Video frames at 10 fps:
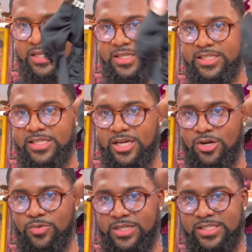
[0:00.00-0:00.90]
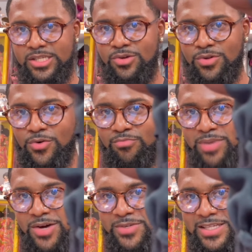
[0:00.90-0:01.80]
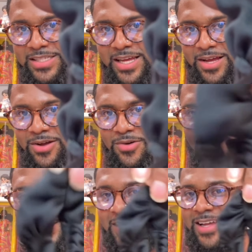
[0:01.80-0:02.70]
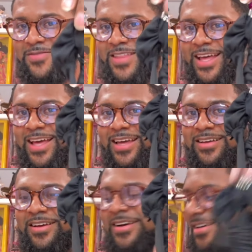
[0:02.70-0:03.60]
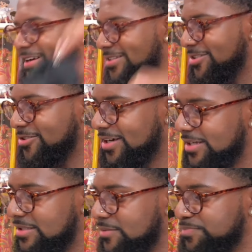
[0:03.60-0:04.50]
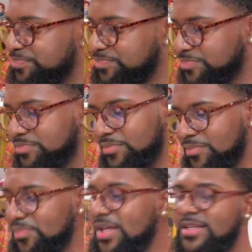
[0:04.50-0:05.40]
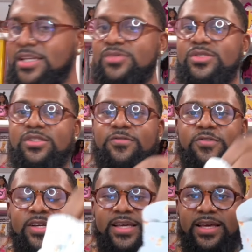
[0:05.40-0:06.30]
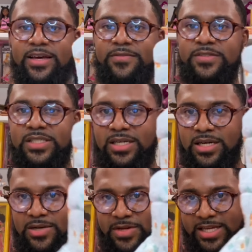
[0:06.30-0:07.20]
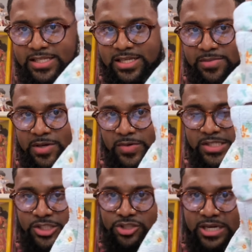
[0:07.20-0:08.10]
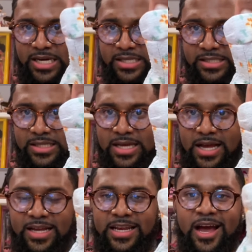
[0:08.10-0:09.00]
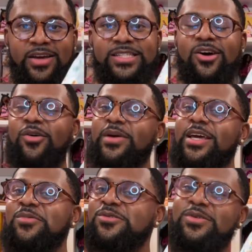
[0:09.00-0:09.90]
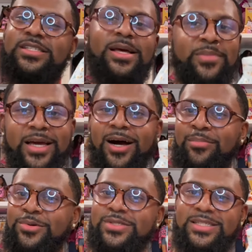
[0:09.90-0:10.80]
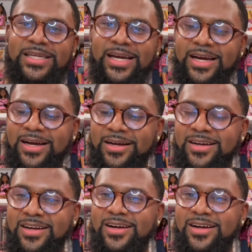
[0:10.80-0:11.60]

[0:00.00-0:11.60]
Detail with these cute little bow details. Love that. That's the dress. This was the free gift um, that he sent me was a dress. Now, he told me he was going to send me a bustier.